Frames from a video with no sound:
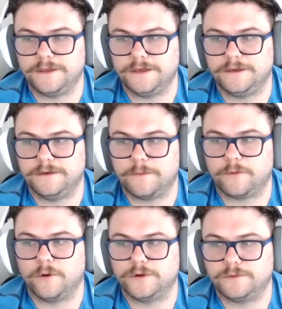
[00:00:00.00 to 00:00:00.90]
the
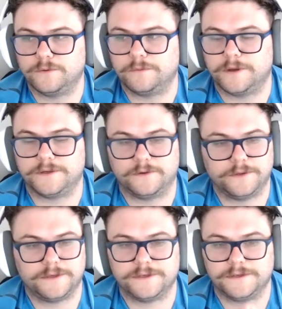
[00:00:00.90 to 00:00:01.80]
approach with mental
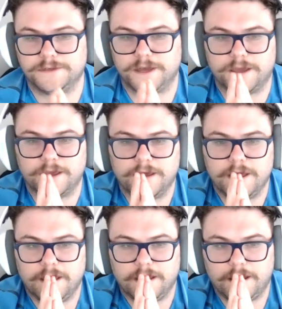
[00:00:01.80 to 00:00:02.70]
illness is like,
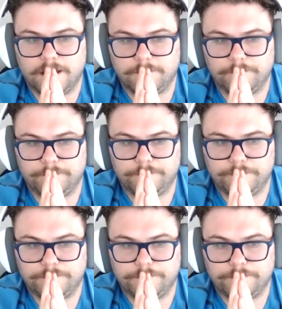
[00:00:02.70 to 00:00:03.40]
um,